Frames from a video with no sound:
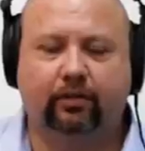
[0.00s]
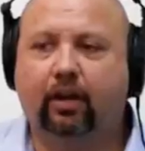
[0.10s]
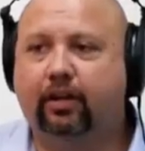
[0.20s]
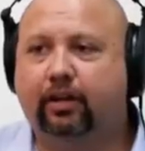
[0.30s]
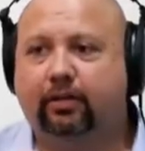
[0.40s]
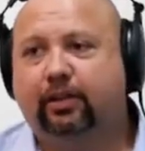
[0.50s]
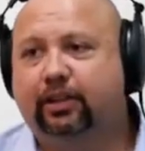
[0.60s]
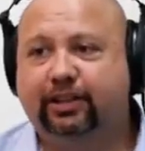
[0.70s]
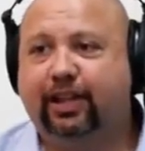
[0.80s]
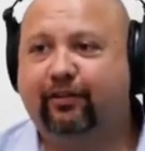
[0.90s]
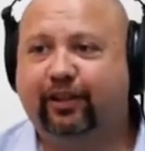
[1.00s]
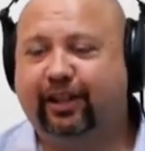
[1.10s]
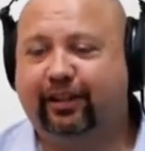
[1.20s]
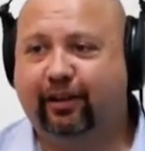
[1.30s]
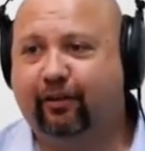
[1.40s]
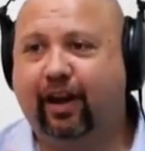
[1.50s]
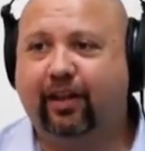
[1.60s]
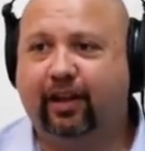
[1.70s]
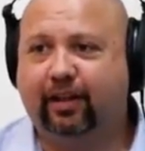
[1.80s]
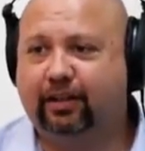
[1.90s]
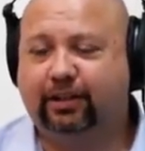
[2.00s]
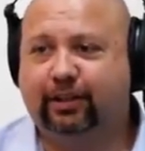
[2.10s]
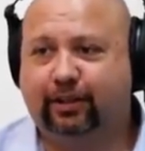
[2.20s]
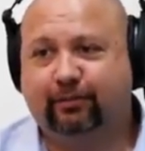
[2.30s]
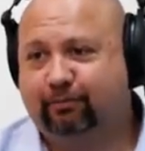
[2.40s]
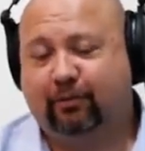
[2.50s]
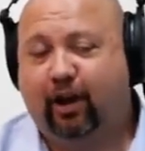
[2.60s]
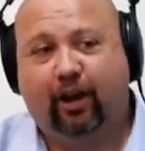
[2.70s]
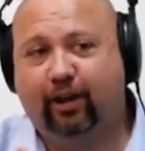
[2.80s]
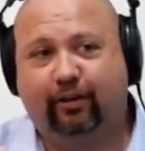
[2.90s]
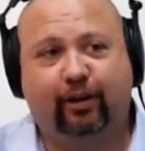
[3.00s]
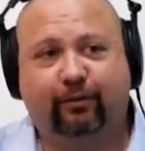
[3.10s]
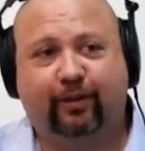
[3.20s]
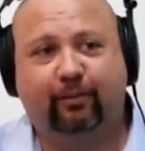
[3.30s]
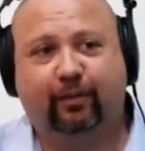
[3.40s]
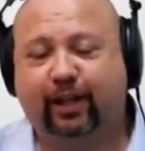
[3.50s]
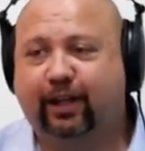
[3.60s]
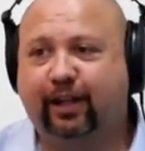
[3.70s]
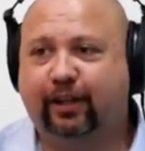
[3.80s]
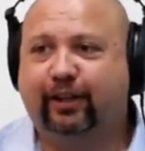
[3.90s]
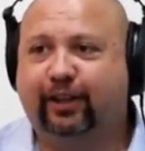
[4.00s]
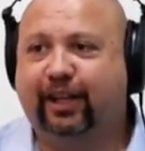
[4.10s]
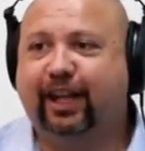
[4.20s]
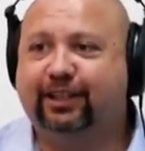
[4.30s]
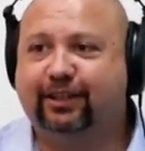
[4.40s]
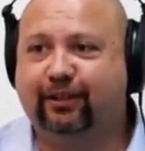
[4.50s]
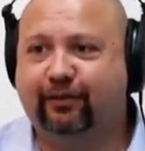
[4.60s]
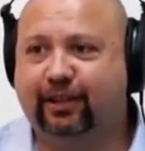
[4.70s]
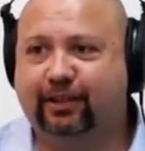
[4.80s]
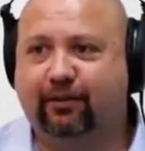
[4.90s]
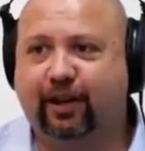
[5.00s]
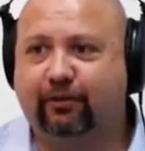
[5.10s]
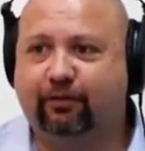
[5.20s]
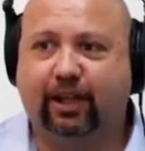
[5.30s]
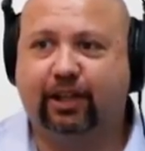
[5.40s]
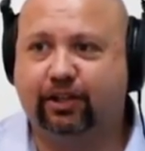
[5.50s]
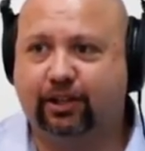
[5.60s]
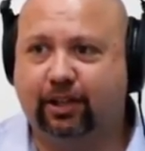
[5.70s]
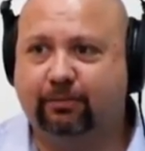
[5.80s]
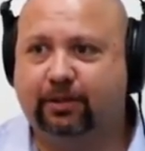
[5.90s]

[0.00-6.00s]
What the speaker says: No, just everything around that. It's. I agree with Fab. Like the essence of it is around relationships.